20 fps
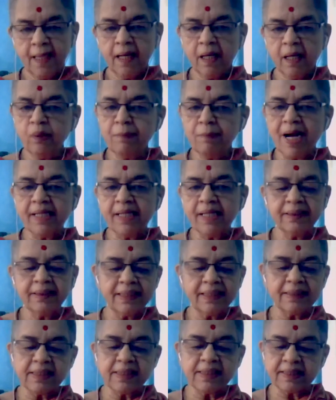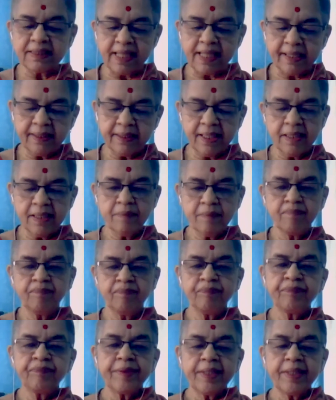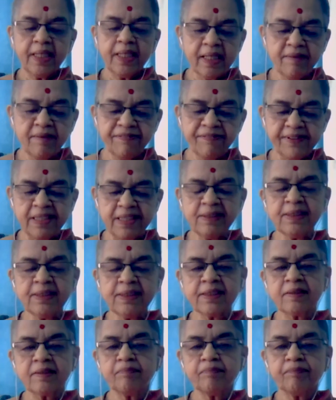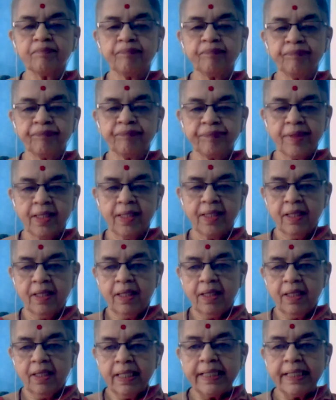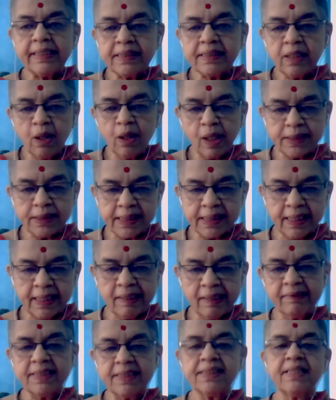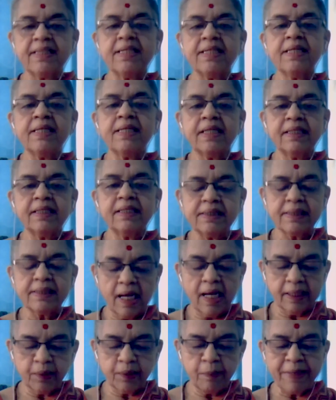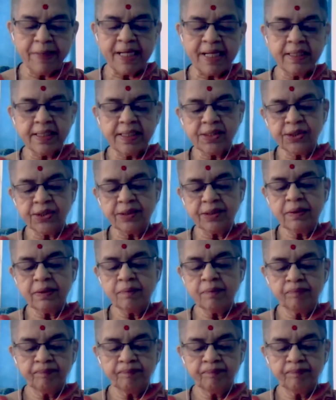Anumana, that is Tarka, inference, it is logical reasoning, it is argumentation.